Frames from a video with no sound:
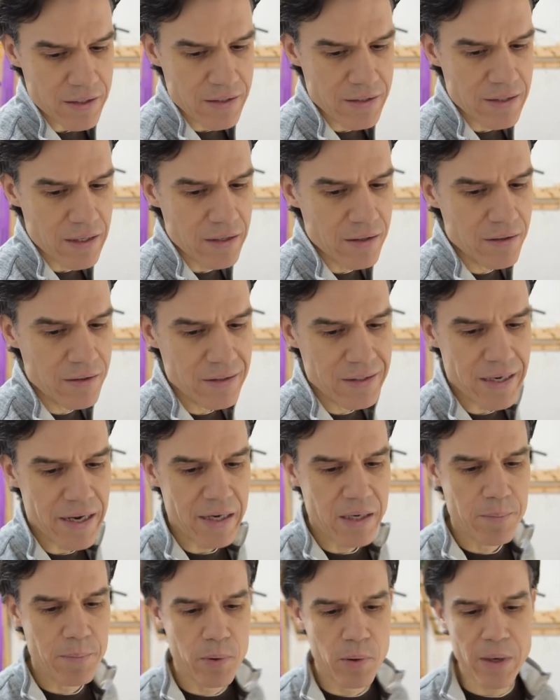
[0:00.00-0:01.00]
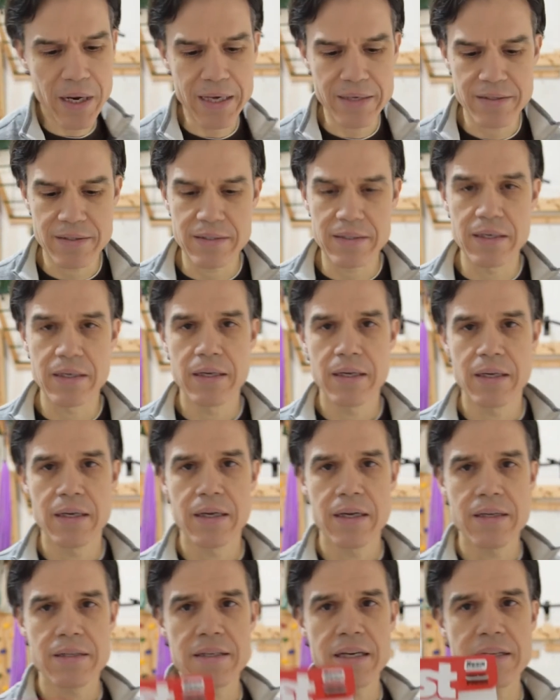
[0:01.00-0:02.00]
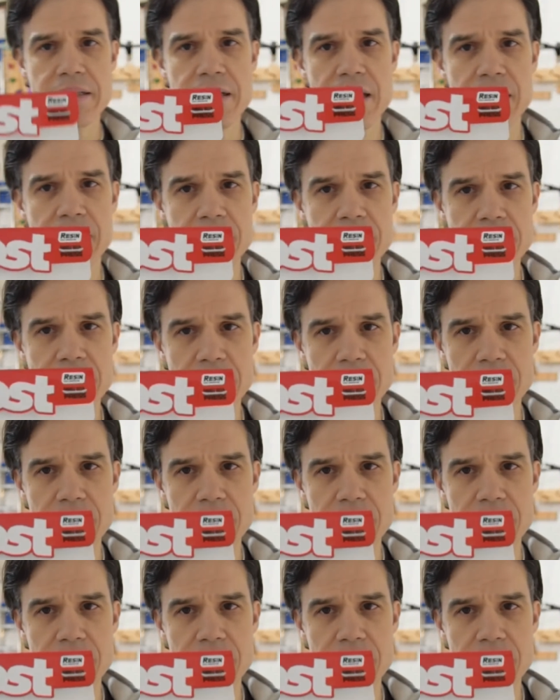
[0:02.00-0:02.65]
single deck press technology.